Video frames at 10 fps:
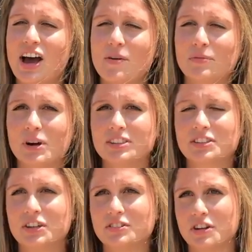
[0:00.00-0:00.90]
Well, it's
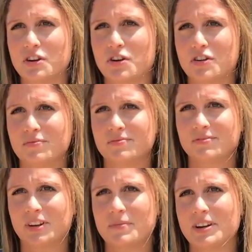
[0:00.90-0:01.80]
close to home.
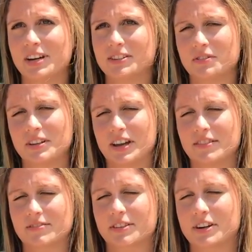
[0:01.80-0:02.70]
I mean, it's only
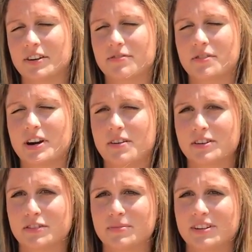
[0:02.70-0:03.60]
like 3 or 4
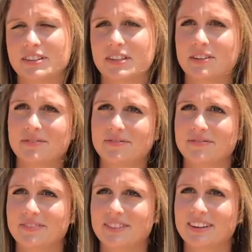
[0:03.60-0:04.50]
hours from me,
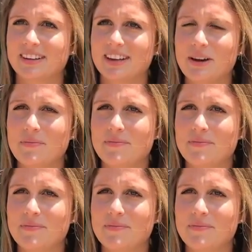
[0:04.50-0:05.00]
so...